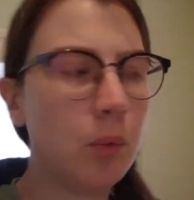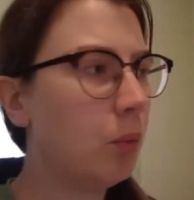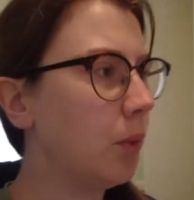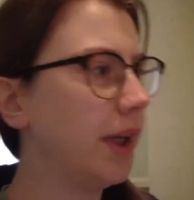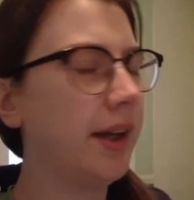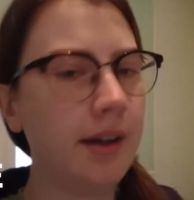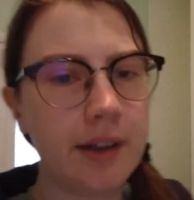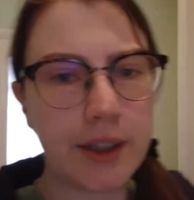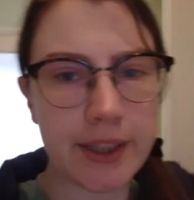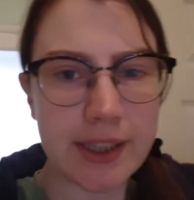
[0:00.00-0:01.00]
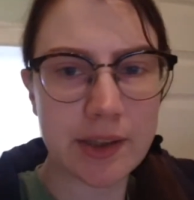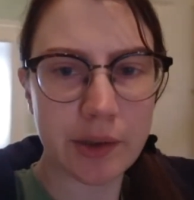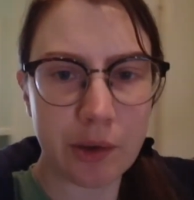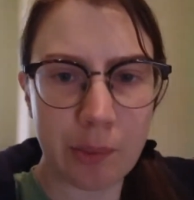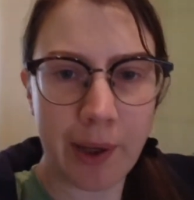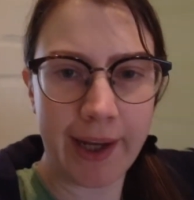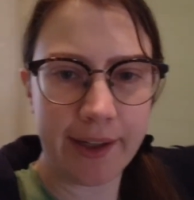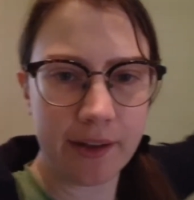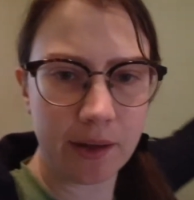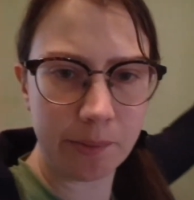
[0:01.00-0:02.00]
we are going to
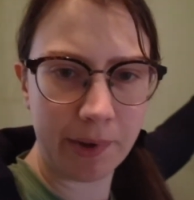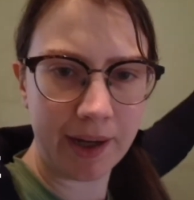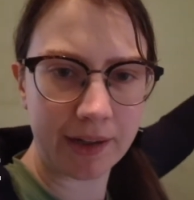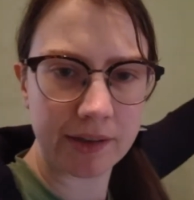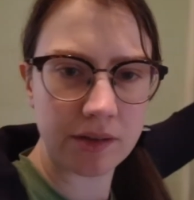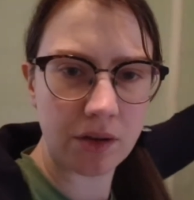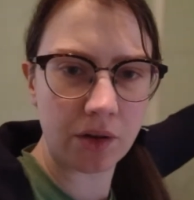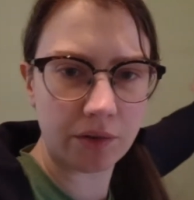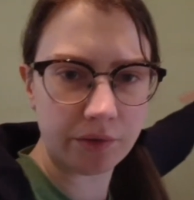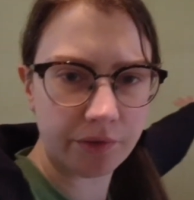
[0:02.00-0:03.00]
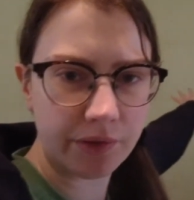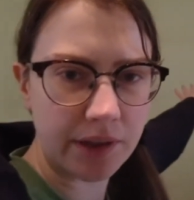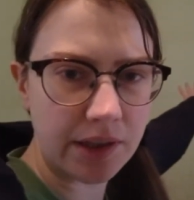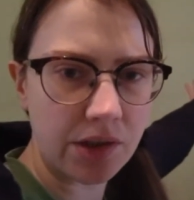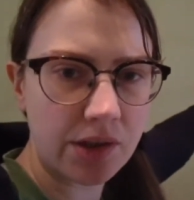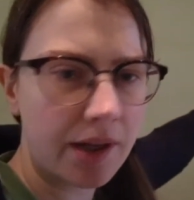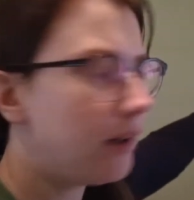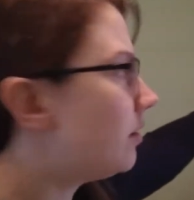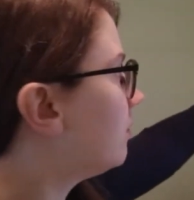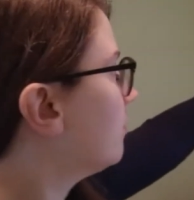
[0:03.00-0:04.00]
paint the backs of these
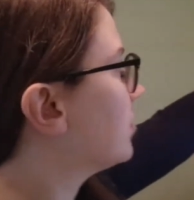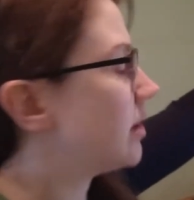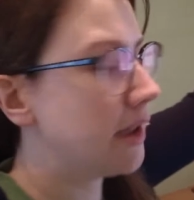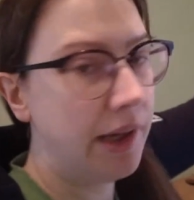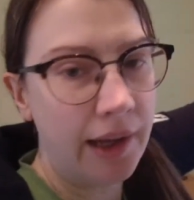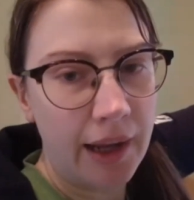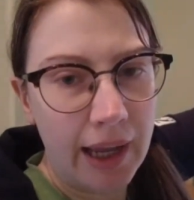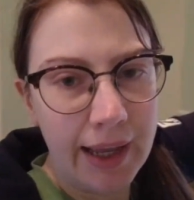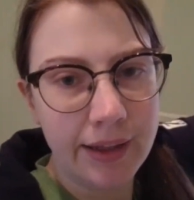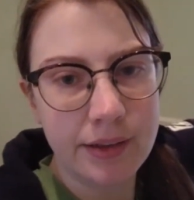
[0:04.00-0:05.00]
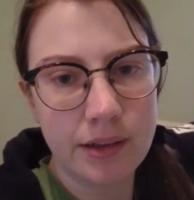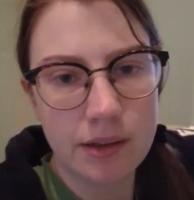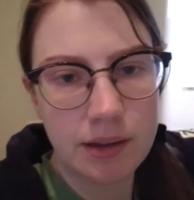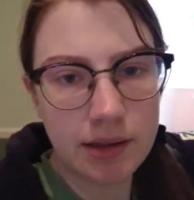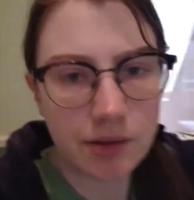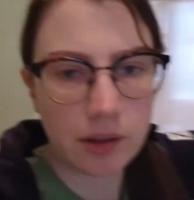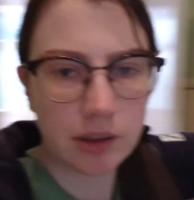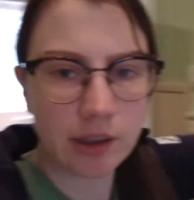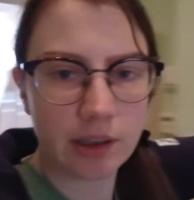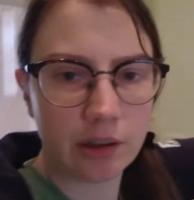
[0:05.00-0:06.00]
shelves and this
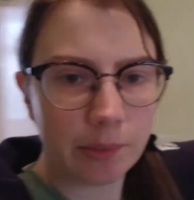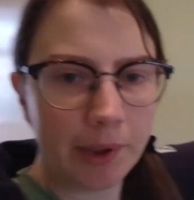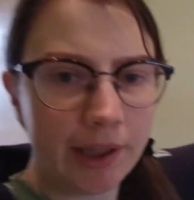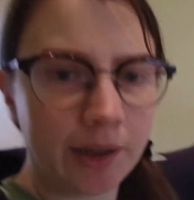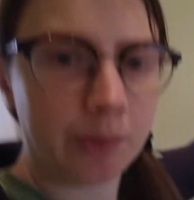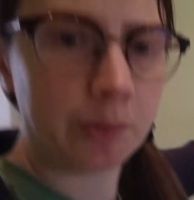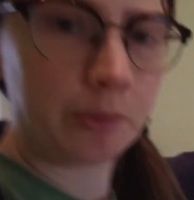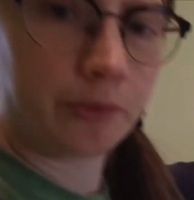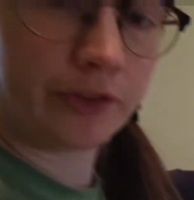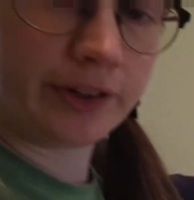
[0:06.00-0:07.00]
colour up here. For